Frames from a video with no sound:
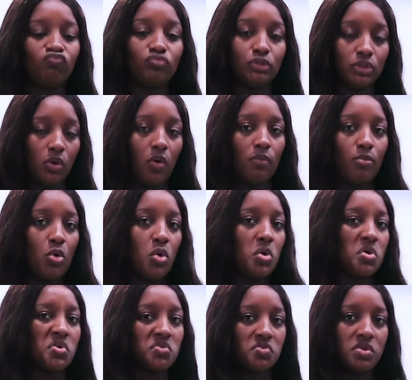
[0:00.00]
you know,
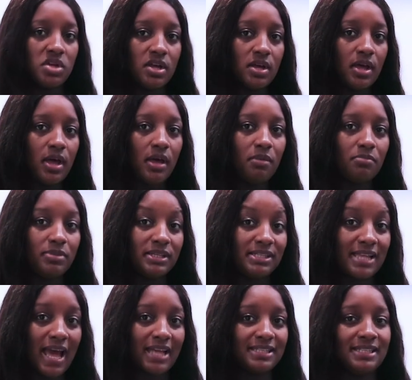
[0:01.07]
more
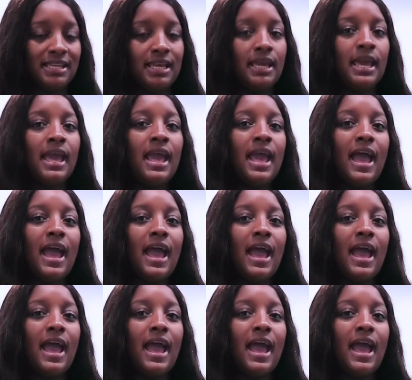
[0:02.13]
pizzazzy.